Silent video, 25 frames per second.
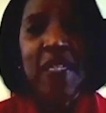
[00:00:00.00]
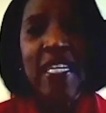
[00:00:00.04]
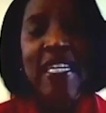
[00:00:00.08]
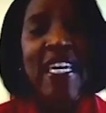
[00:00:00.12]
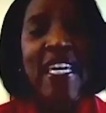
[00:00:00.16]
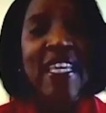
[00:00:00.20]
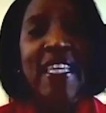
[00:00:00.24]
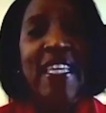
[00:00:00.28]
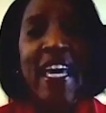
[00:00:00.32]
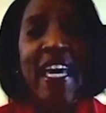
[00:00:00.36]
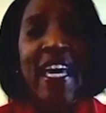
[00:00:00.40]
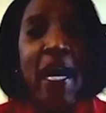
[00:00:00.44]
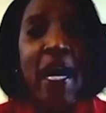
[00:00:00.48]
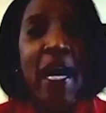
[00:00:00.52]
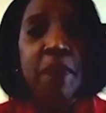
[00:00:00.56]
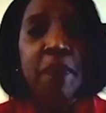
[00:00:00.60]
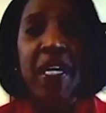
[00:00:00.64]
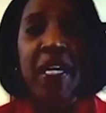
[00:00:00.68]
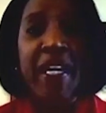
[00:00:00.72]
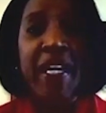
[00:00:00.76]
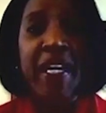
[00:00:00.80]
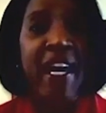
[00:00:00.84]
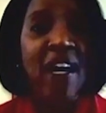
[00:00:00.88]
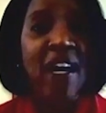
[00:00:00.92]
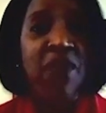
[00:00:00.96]
And the app
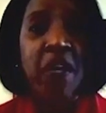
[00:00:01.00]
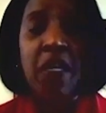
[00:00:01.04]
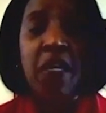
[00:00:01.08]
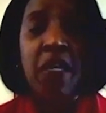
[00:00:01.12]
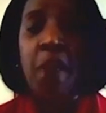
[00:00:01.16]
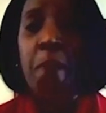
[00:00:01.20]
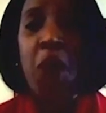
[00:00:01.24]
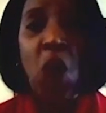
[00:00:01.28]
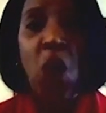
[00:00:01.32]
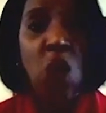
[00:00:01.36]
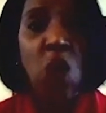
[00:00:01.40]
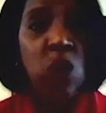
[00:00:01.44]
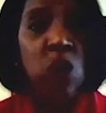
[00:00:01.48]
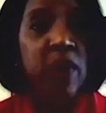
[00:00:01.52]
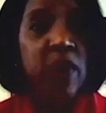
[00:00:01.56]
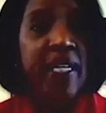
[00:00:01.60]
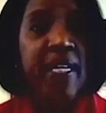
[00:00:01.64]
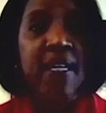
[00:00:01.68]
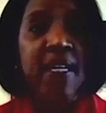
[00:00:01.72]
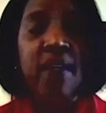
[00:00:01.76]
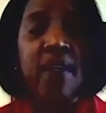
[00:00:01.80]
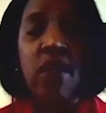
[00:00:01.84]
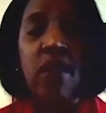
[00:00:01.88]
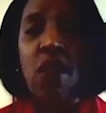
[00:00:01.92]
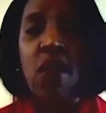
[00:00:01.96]
can have on it
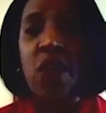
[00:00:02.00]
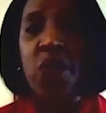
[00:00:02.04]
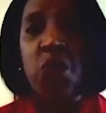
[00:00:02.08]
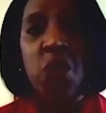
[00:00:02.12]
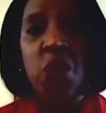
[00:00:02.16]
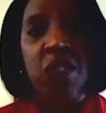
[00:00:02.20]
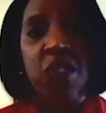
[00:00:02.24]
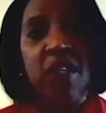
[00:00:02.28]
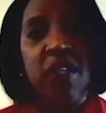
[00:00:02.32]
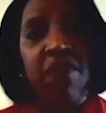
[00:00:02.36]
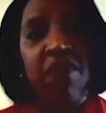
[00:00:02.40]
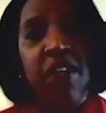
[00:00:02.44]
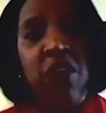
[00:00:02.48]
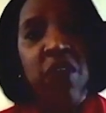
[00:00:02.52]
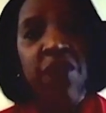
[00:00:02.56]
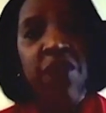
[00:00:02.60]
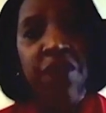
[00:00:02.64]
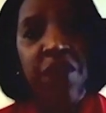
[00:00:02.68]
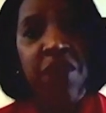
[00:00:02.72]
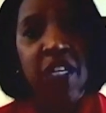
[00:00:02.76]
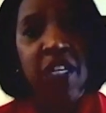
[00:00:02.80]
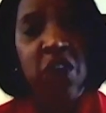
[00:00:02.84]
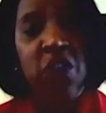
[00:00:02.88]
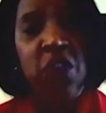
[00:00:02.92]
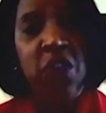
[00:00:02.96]
polling and all sorts of other
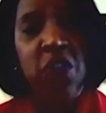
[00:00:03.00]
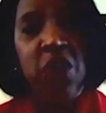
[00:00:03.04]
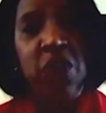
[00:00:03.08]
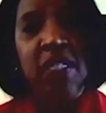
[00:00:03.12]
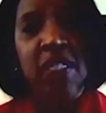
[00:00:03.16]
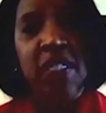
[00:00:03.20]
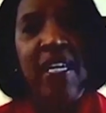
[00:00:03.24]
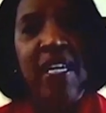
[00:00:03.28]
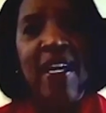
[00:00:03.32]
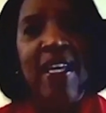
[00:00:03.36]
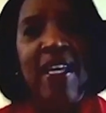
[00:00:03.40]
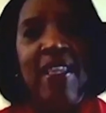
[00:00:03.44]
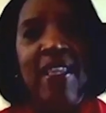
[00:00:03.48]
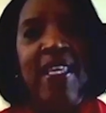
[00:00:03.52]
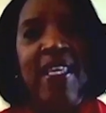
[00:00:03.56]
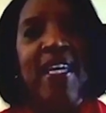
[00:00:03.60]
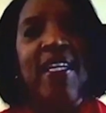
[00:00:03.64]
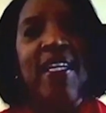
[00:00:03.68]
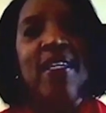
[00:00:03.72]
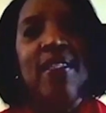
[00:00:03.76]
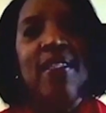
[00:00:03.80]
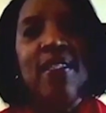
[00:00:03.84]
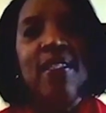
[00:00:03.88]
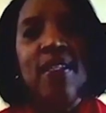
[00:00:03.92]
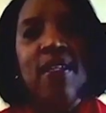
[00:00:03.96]
features that
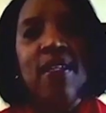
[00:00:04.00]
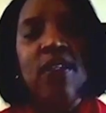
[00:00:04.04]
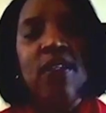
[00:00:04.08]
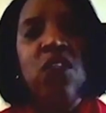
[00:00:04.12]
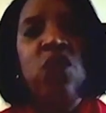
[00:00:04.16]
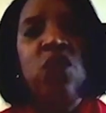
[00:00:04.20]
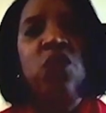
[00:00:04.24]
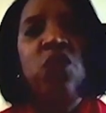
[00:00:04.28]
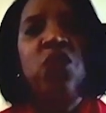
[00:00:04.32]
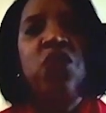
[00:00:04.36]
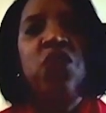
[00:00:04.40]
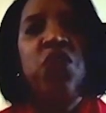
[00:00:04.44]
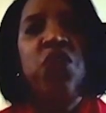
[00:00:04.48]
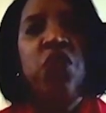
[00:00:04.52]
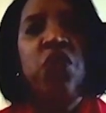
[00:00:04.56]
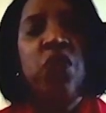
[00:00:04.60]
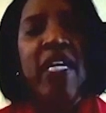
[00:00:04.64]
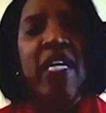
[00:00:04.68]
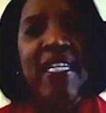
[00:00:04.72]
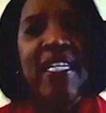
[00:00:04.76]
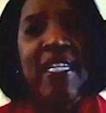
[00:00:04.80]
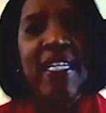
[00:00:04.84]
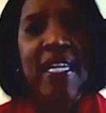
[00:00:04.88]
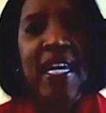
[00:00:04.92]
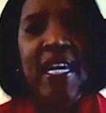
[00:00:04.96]
continues to
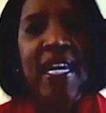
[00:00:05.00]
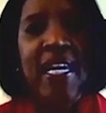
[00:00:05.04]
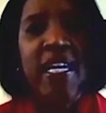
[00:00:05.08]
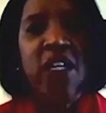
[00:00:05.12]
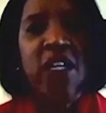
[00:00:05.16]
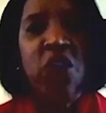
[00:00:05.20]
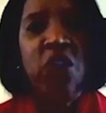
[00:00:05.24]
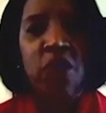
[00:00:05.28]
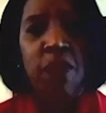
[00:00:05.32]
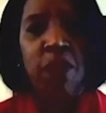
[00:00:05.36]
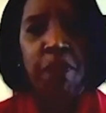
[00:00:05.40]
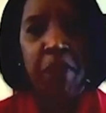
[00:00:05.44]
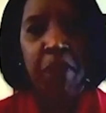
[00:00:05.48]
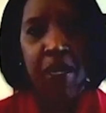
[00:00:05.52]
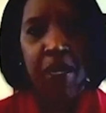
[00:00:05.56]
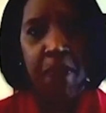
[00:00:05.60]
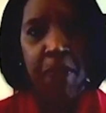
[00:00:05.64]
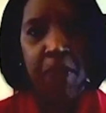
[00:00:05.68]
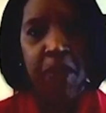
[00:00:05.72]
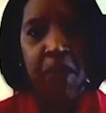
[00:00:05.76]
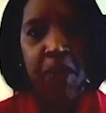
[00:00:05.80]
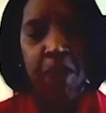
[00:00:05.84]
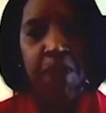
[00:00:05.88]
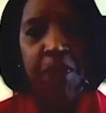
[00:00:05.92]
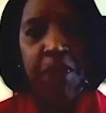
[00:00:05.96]
engage
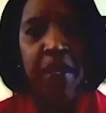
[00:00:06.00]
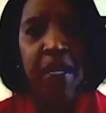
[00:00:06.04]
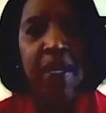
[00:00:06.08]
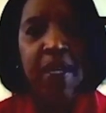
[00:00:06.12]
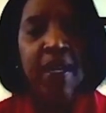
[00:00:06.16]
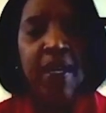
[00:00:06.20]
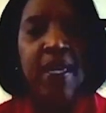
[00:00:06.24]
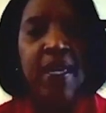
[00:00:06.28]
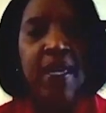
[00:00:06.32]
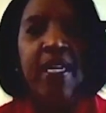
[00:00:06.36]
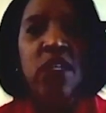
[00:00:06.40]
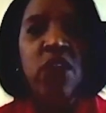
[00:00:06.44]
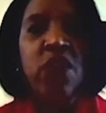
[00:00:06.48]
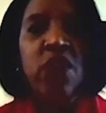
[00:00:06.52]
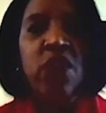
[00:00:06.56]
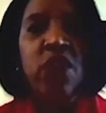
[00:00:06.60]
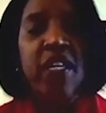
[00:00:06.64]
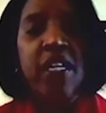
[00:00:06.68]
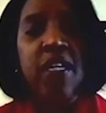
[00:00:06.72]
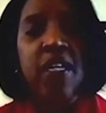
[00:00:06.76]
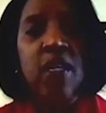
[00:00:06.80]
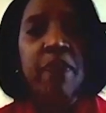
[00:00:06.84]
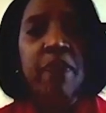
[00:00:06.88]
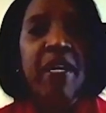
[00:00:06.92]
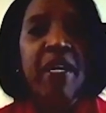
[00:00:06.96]
people. And then you're
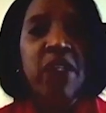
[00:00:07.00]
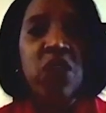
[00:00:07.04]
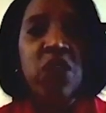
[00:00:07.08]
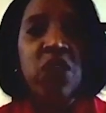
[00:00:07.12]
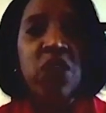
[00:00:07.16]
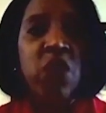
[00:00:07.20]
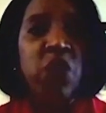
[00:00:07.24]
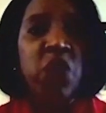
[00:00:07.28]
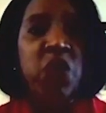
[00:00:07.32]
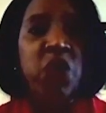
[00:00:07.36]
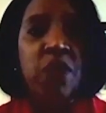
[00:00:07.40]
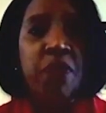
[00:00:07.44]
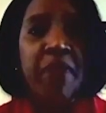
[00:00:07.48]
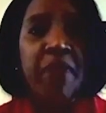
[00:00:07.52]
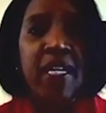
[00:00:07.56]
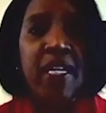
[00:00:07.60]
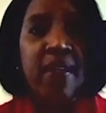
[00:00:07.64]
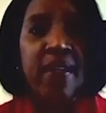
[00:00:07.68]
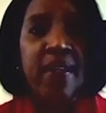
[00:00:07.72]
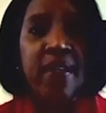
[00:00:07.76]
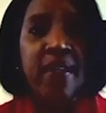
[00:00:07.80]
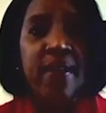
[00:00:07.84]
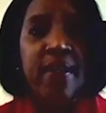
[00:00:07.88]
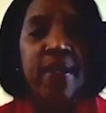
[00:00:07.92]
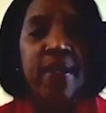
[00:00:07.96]
thinking about social
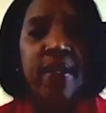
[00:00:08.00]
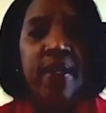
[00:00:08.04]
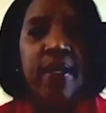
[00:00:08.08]
media.